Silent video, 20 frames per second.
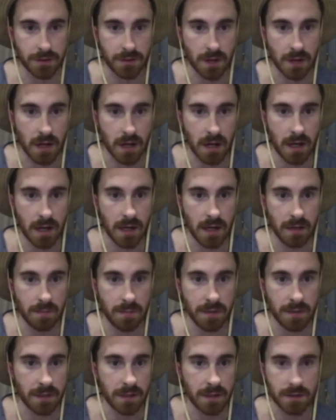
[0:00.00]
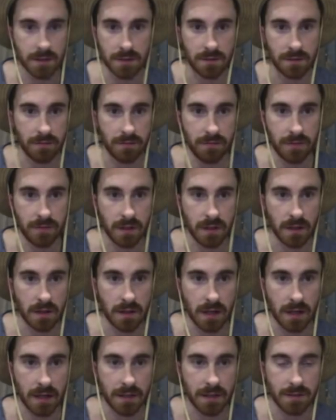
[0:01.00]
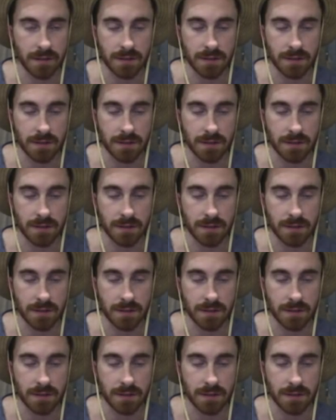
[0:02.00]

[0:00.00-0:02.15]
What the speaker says: try because of, I